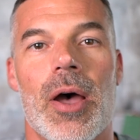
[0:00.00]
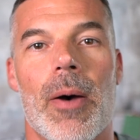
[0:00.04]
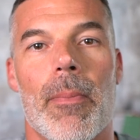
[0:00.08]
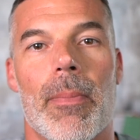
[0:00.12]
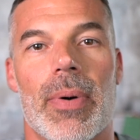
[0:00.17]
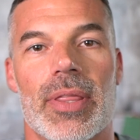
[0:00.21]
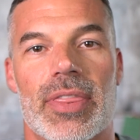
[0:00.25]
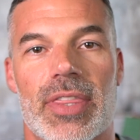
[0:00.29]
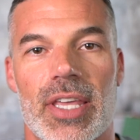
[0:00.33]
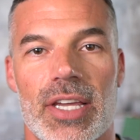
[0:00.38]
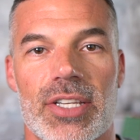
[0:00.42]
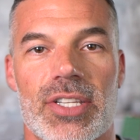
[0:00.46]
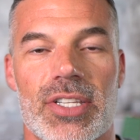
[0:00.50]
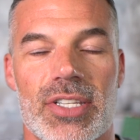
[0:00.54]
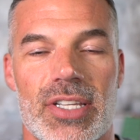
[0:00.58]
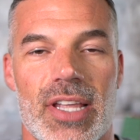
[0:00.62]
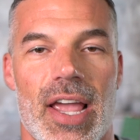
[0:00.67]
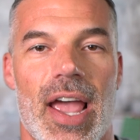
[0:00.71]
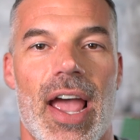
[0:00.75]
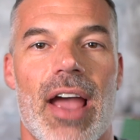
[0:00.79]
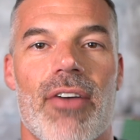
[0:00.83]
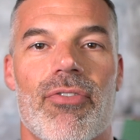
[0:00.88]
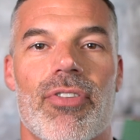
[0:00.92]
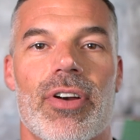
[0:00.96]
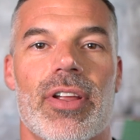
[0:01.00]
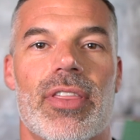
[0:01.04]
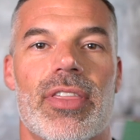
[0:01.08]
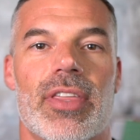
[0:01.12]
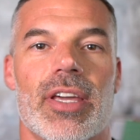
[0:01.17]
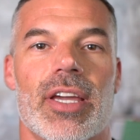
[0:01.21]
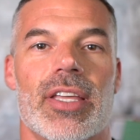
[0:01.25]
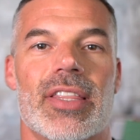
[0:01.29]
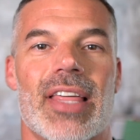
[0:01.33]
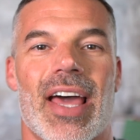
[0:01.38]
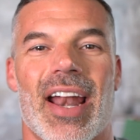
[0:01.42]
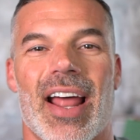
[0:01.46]
But this is
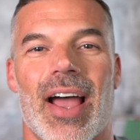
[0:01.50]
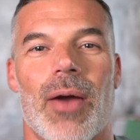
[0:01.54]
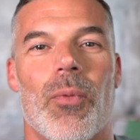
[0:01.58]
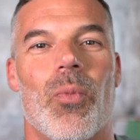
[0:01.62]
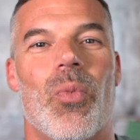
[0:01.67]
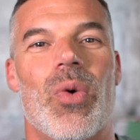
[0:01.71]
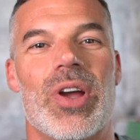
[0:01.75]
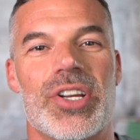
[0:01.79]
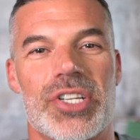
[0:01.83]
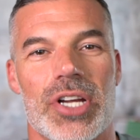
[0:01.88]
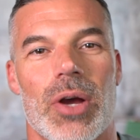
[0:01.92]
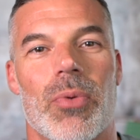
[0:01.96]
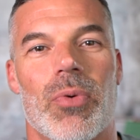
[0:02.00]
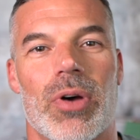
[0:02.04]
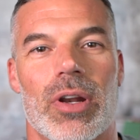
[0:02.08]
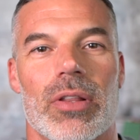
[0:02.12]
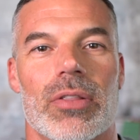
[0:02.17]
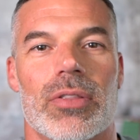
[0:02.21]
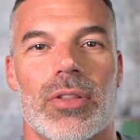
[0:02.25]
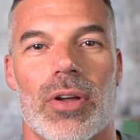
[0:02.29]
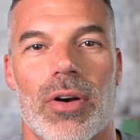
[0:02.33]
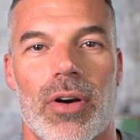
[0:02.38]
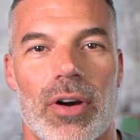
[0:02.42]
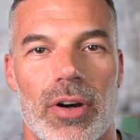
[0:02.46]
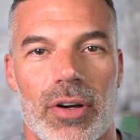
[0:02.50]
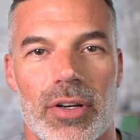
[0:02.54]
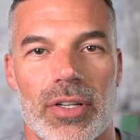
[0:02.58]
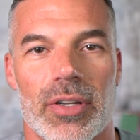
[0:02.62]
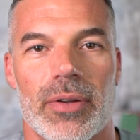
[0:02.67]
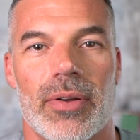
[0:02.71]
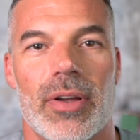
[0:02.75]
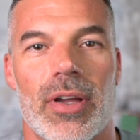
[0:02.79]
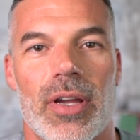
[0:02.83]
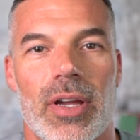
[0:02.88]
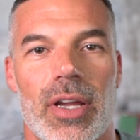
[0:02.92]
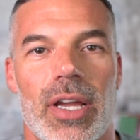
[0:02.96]
everything that I wish I would have learned
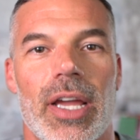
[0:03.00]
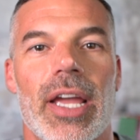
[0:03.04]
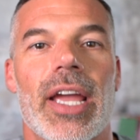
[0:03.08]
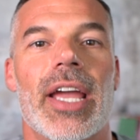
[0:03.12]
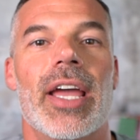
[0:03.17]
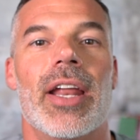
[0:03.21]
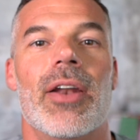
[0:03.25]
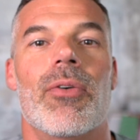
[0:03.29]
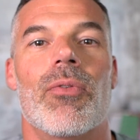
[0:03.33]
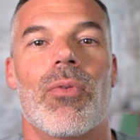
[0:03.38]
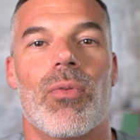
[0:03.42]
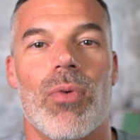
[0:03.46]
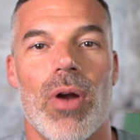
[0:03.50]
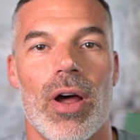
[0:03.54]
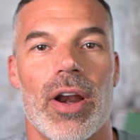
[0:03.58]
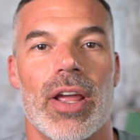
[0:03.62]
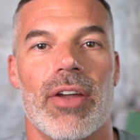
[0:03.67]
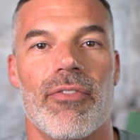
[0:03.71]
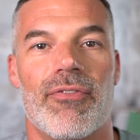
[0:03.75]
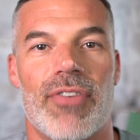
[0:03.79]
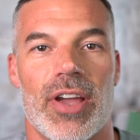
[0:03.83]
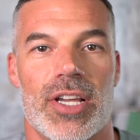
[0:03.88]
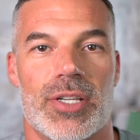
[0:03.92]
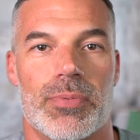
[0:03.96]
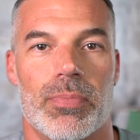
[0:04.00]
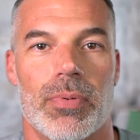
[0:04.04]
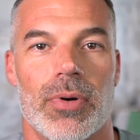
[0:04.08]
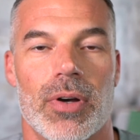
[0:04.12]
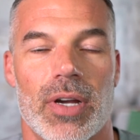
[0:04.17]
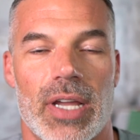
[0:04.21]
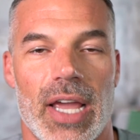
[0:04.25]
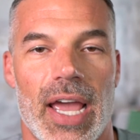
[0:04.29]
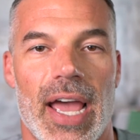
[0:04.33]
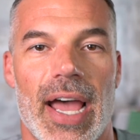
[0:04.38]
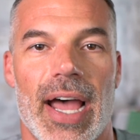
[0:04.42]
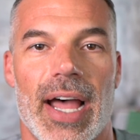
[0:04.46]
in running
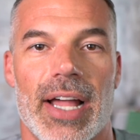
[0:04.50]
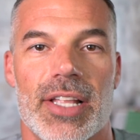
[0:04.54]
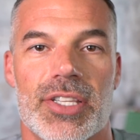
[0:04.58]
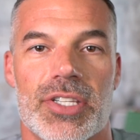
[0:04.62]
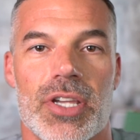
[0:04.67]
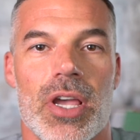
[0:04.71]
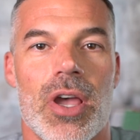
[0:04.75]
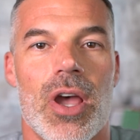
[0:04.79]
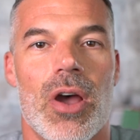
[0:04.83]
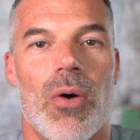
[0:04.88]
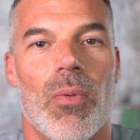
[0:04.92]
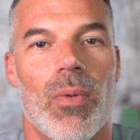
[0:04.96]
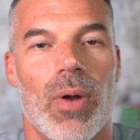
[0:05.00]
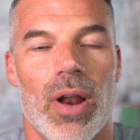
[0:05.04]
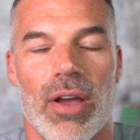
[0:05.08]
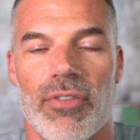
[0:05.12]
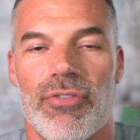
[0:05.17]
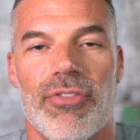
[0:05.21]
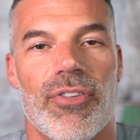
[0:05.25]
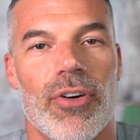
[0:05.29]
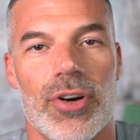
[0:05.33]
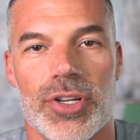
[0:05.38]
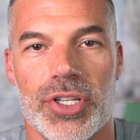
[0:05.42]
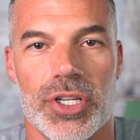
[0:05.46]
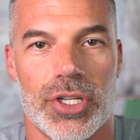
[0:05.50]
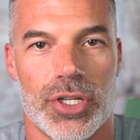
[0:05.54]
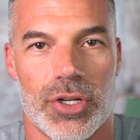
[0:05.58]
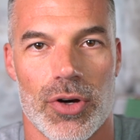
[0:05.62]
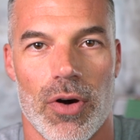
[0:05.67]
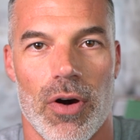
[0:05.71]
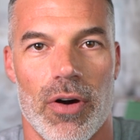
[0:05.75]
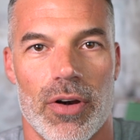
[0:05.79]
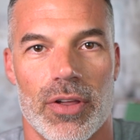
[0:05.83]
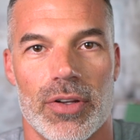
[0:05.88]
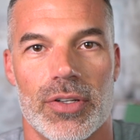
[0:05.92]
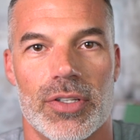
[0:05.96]
Facebook ads when I first
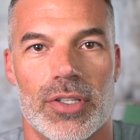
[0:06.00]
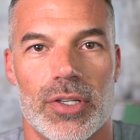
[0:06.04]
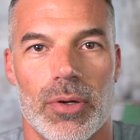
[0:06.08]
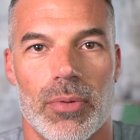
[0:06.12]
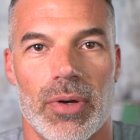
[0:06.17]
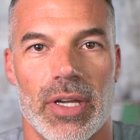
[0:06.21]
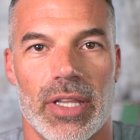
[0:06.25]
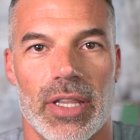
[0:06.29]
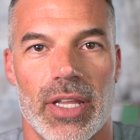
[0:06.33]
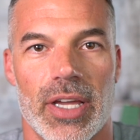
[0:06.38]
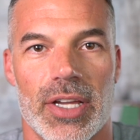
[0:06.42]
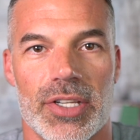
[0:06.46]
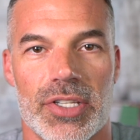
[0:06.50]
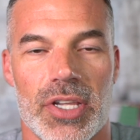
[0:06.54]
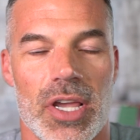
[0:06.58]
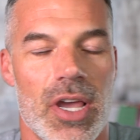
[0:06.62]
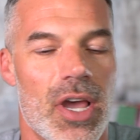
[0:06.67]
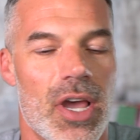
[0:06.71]
started doing this.